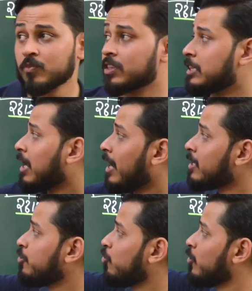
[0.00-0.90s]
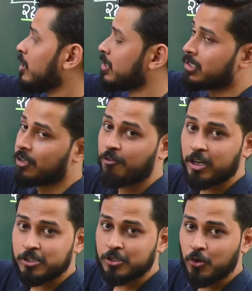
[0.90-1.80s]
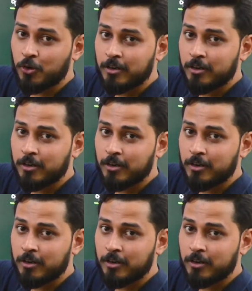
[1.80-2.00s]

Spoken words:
that node is the first node.